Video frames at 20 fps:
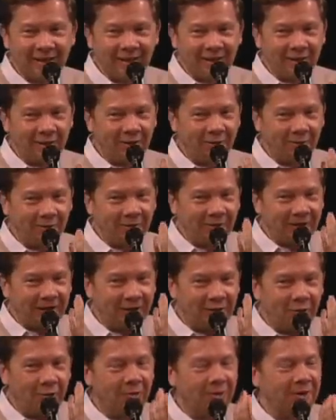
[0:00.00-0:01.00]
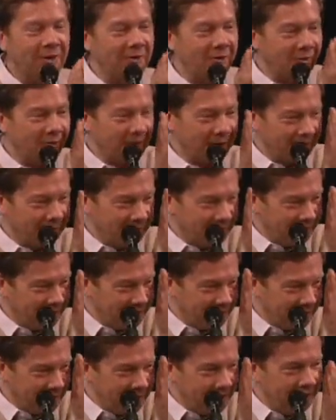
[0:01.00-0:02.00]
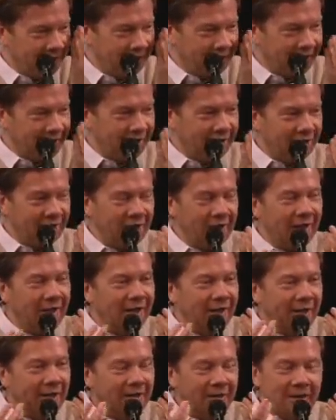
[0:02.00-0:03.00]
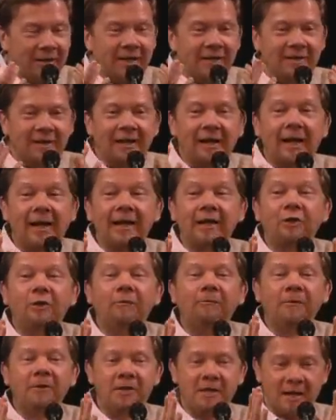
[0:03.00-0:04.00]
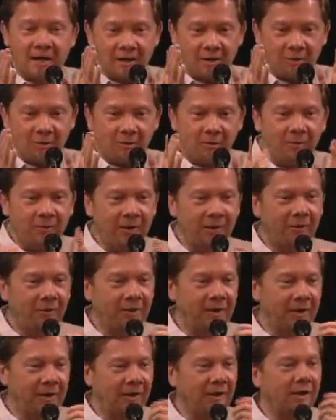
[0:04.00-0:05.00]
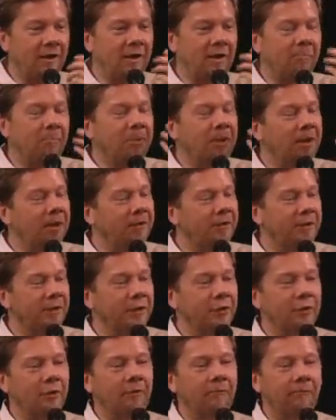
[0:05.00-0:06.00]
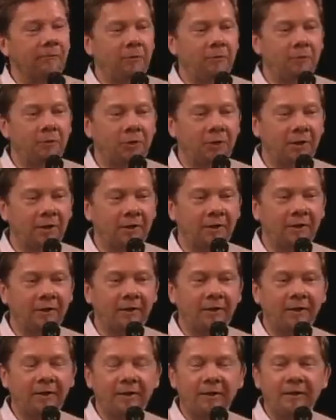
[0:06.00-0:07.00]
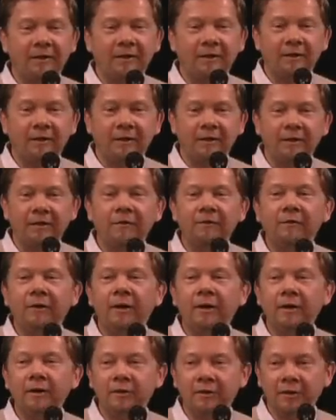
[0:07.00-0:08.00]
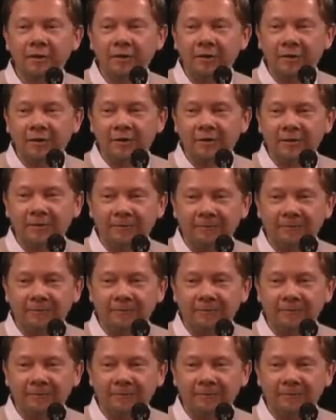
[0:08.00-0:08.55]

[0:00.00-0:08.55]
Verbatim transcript: so it's only your in the light of now that the appearance of future arises.